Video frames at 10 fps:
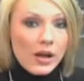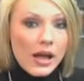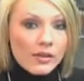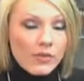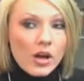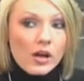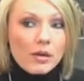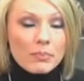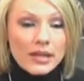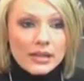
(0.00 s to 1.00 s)

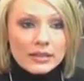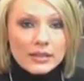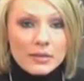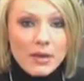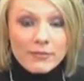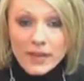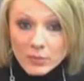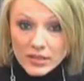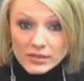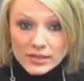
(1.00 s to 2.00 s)
I've been in my
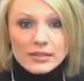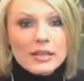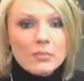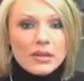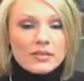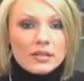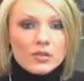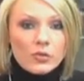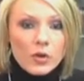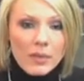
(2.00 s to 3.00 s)
family's antique
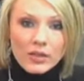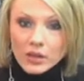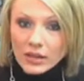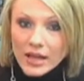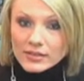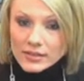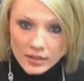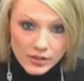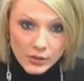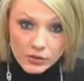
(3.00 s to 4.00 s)
business for about the last
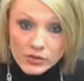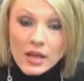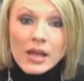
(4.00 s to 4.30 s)
10 years,